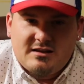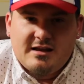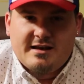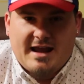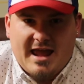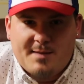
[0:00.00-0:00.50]

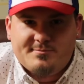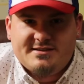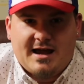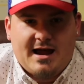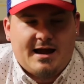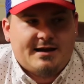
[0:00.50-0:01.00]
an ebb
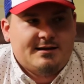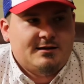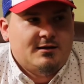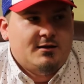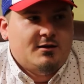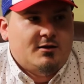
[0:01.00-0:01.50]
tide
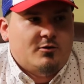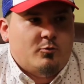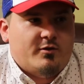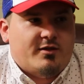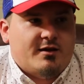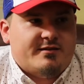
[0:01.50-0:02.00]

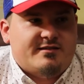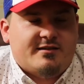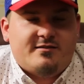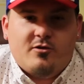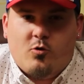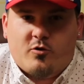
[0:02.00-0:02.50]
with a
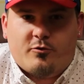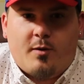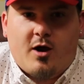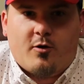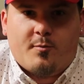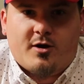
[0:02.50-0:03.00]
60
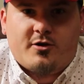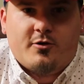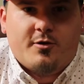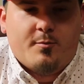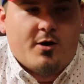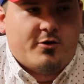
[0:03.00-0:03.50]
horsepower
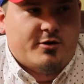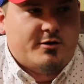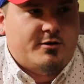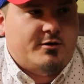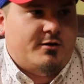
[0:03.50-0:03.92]
Mercury motor,